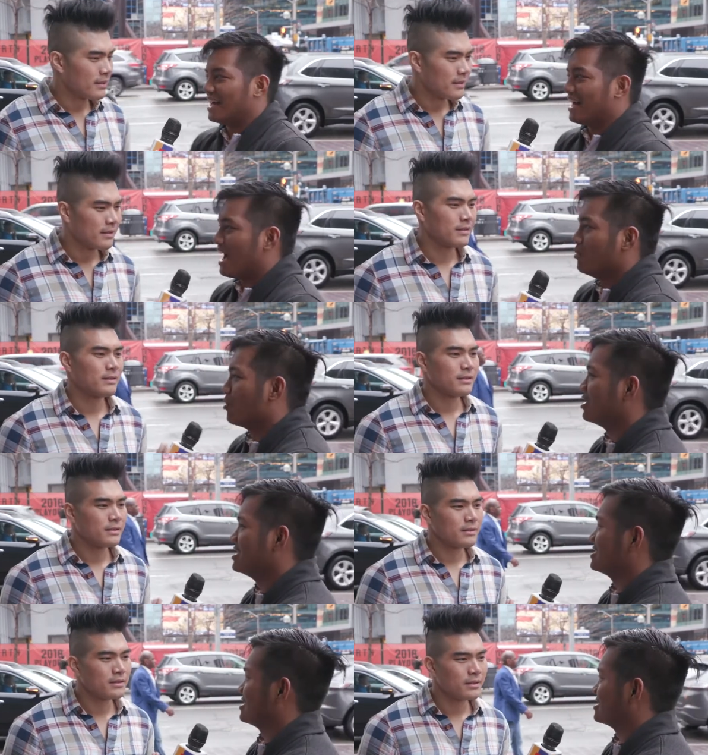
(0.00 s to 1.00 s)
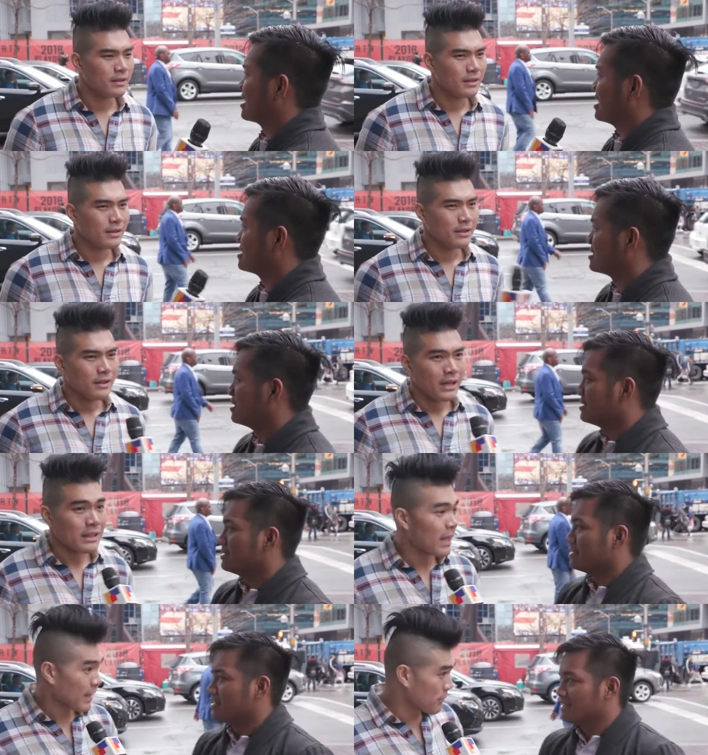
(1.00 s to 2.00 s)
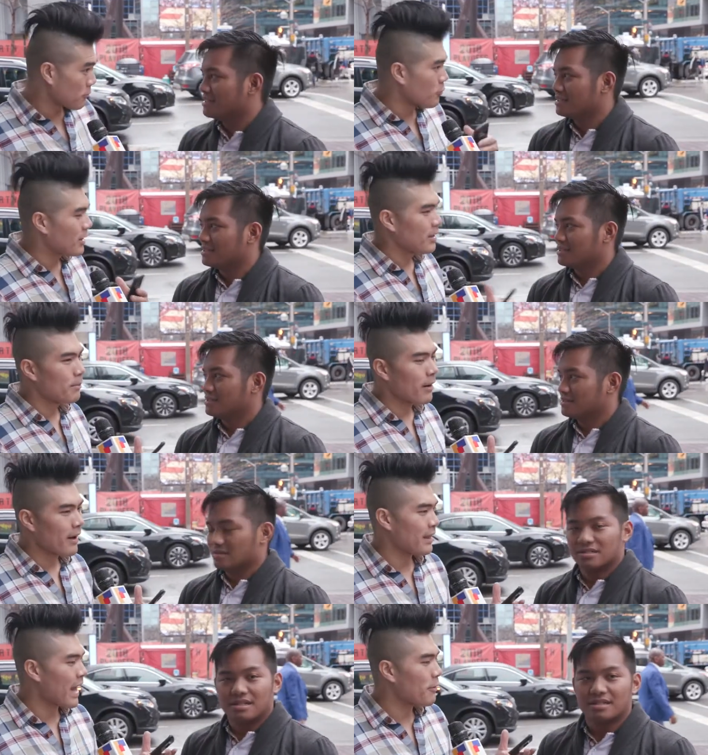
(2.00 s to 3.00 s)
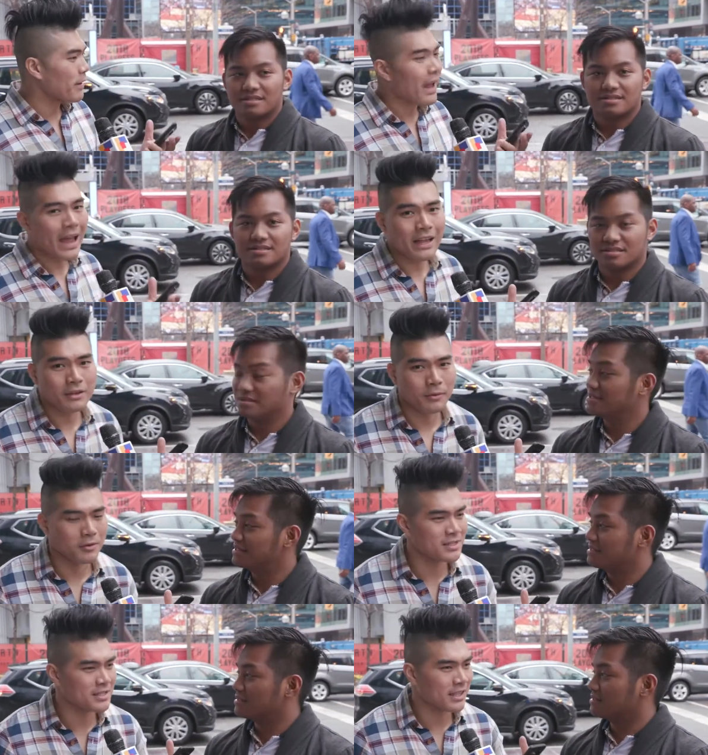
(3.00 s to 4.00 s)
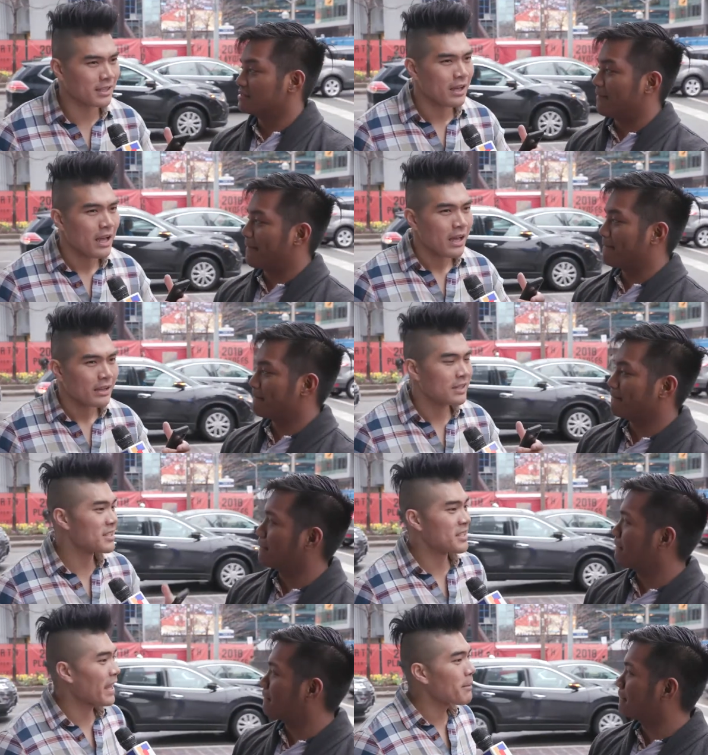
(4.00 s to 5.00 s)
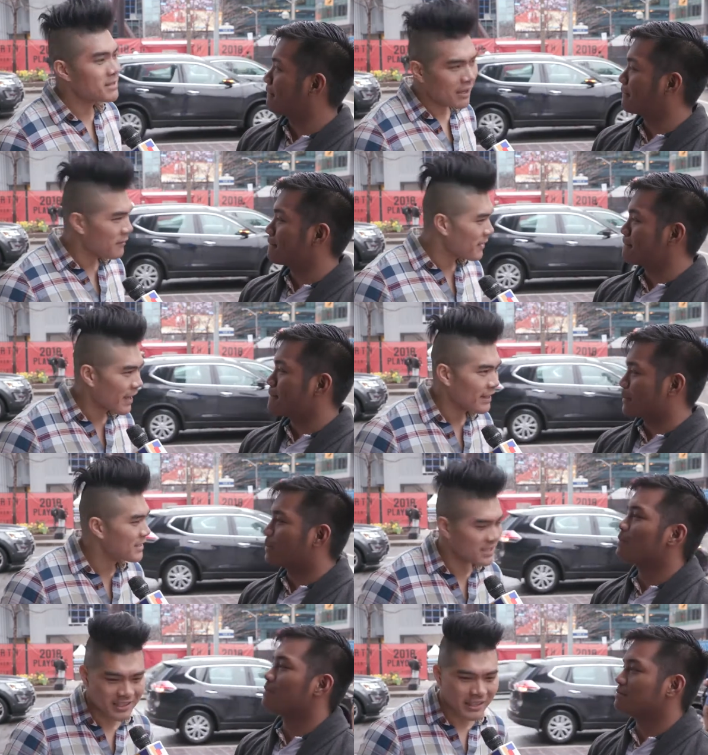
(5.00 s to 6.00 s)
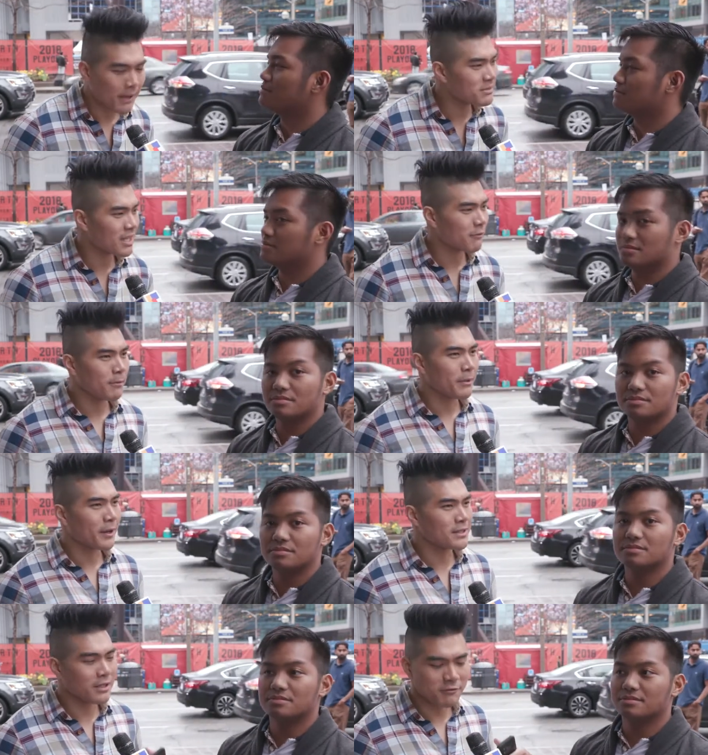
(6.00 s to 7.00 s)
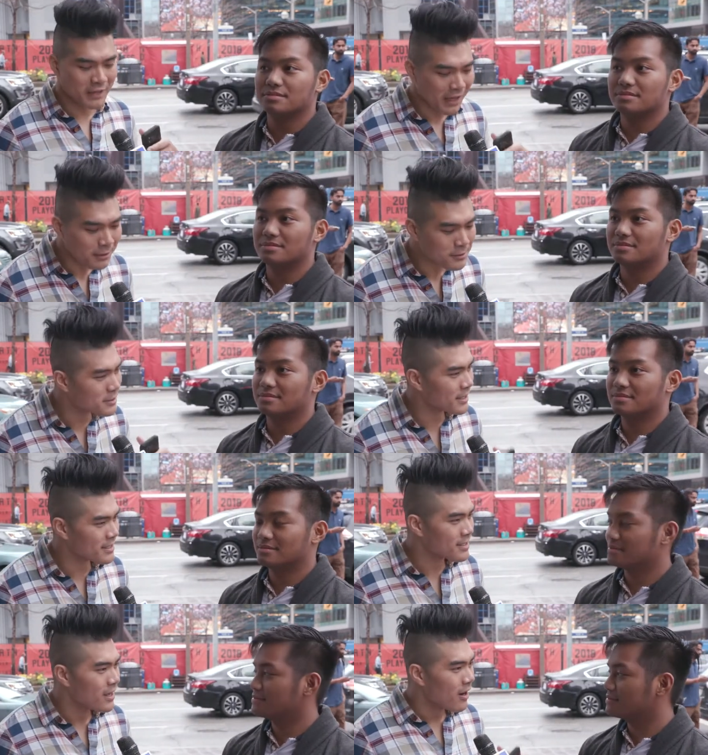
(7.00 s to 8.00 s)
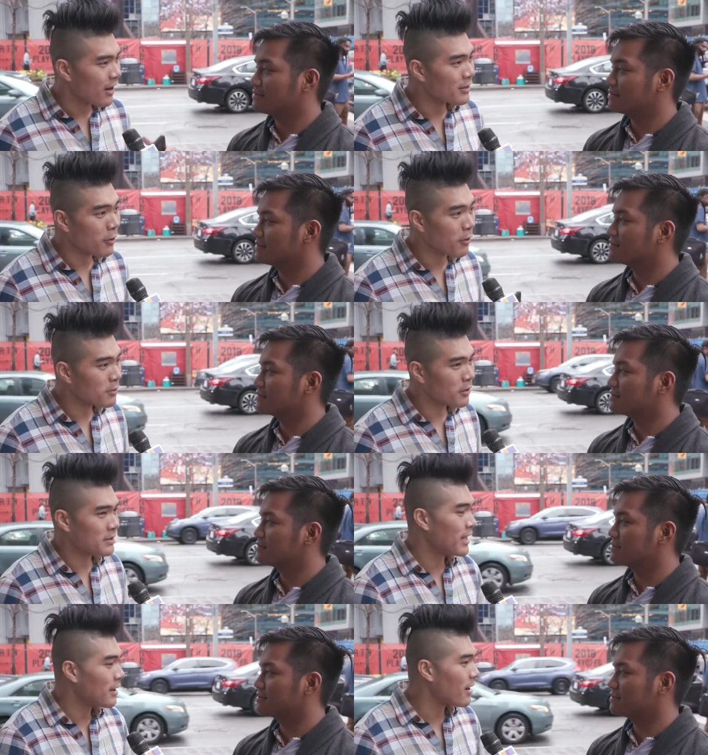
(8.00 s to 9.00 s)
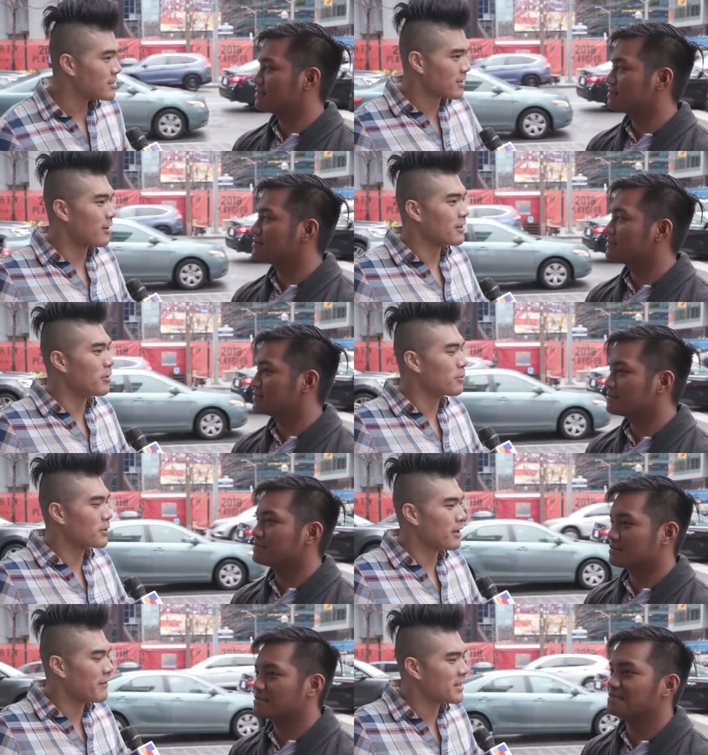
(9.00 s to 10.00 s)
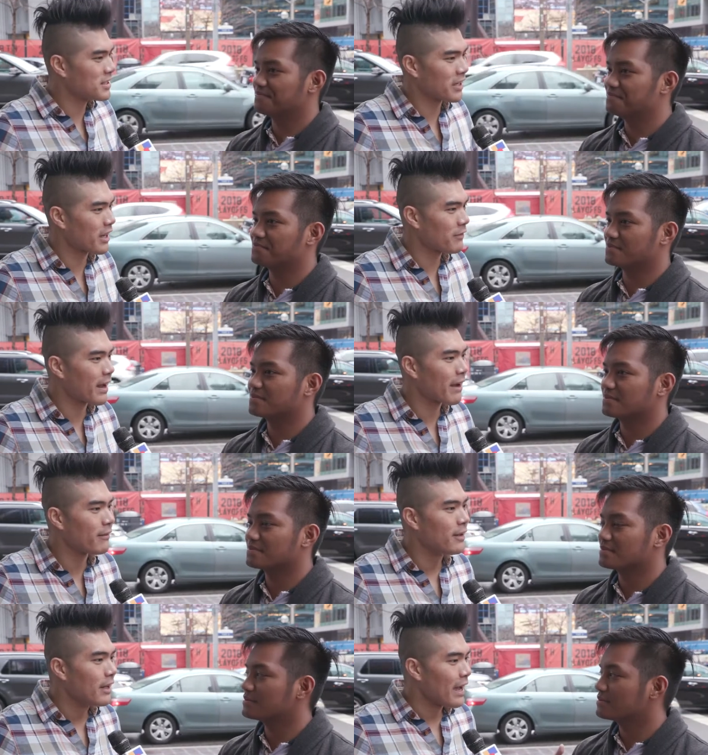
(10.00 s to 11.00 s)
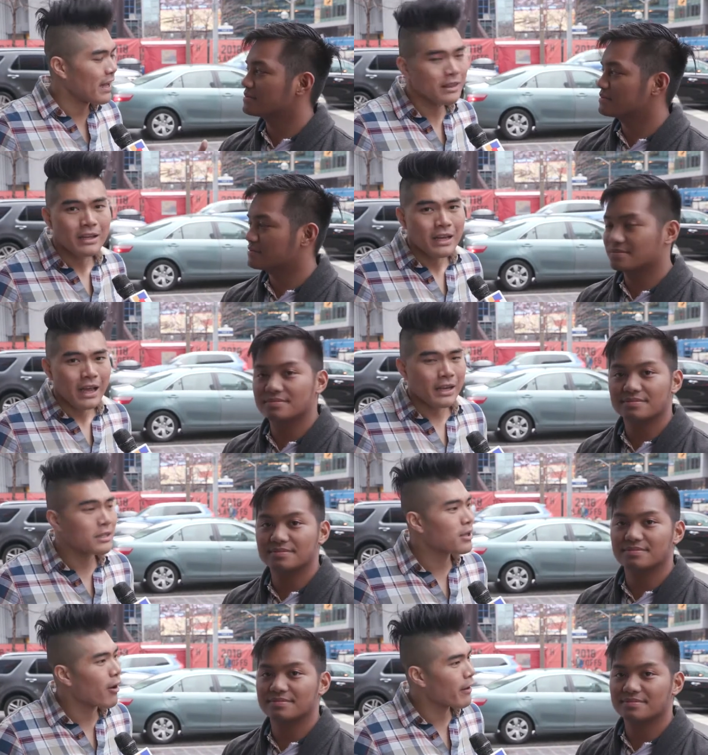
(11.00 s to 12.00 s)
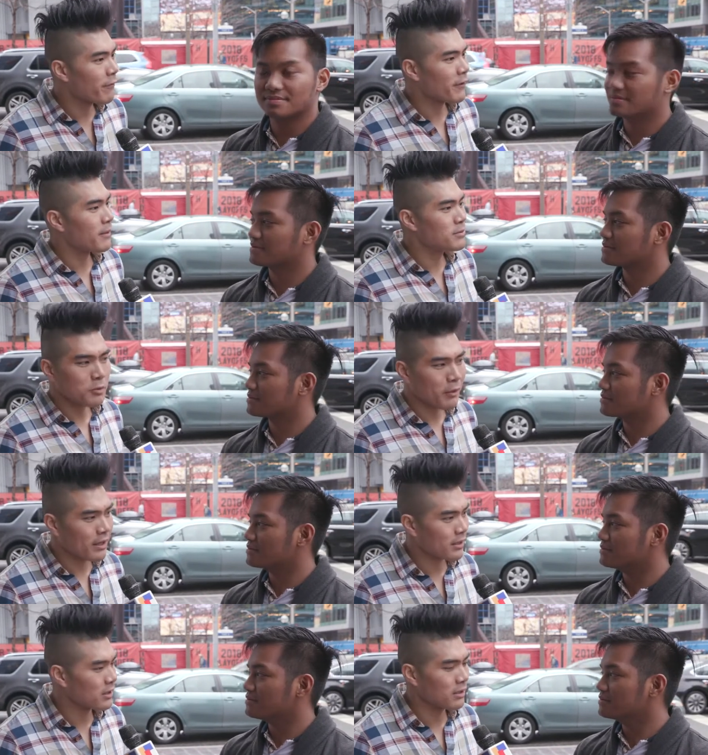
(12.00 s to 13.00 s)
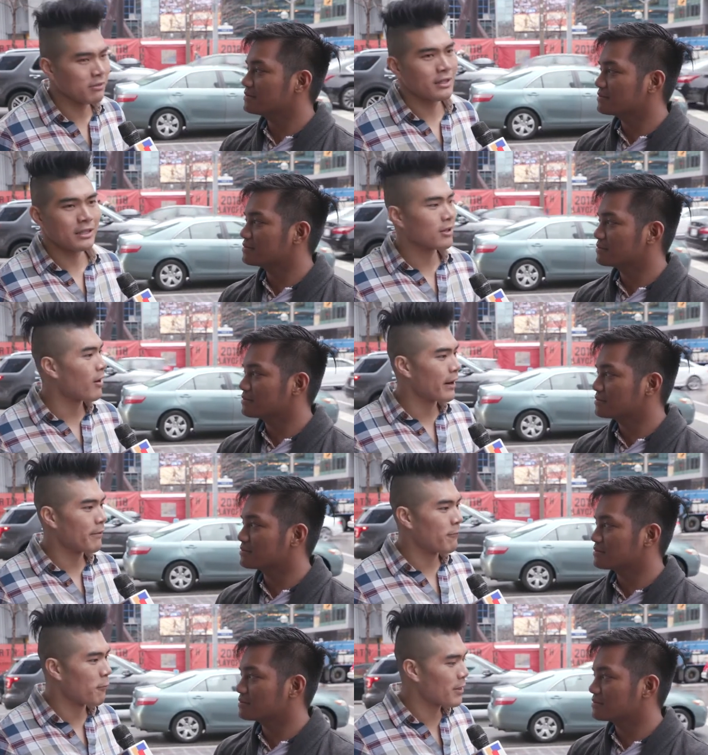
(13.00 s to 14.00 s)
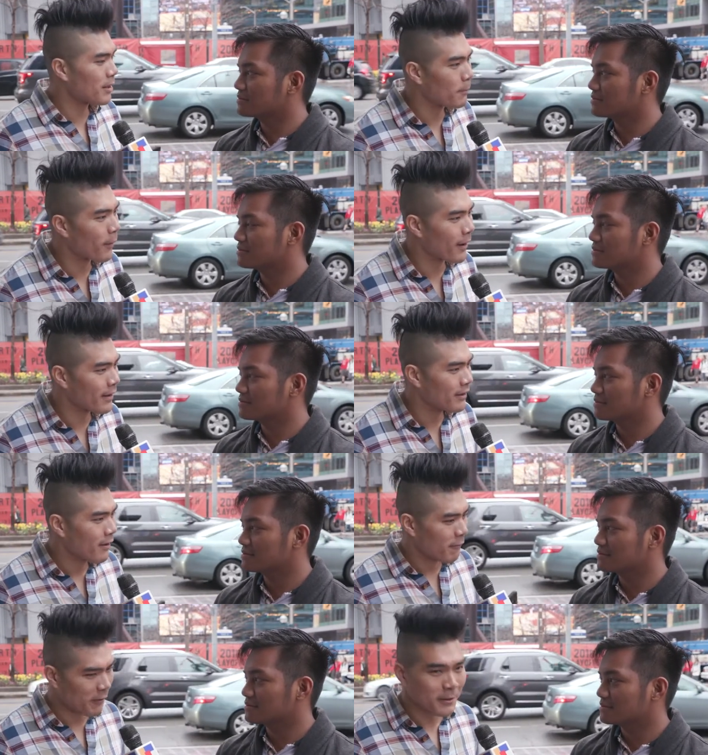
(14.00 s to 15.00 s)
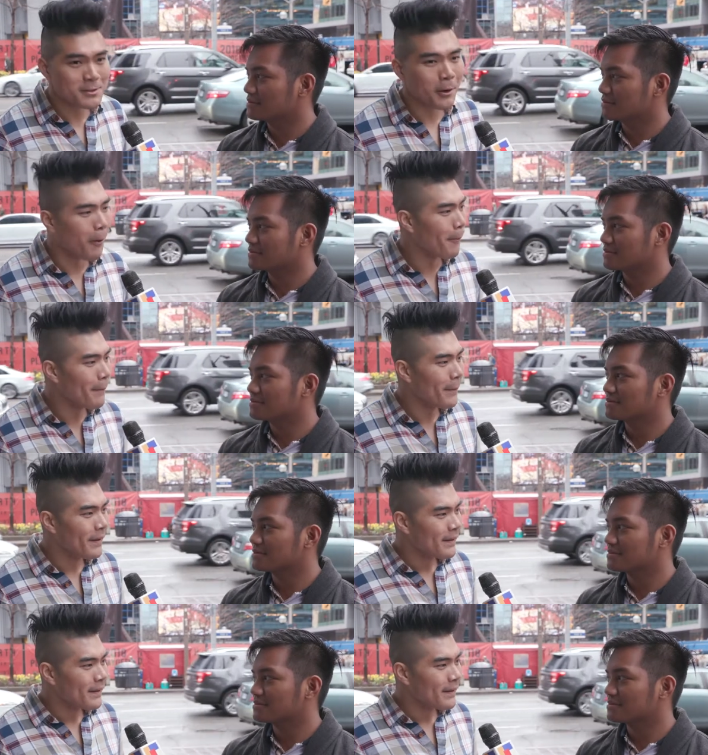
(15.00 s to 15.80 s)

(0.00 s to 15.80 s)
Speaker 1: how important is this, I guess? And like what LeBron, uh, Lowry and DeRozan said, this is a game seven again. This is a game seven because if they lose this on the home court, they lost all the home court advantage they could ever have. And and it's hard for them to win at Cleveland. It's hard when LeBron peels home.